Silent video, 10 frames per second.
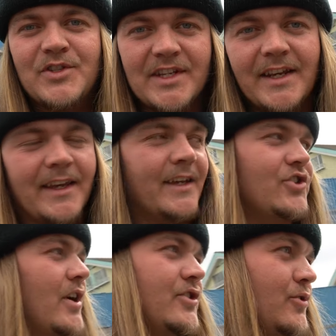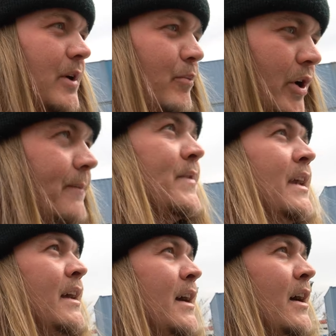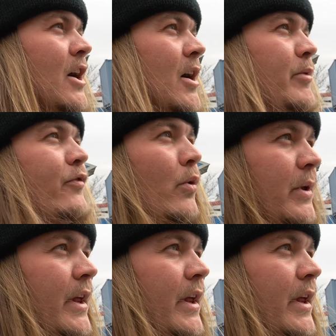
see and catch on to it. But uh, before we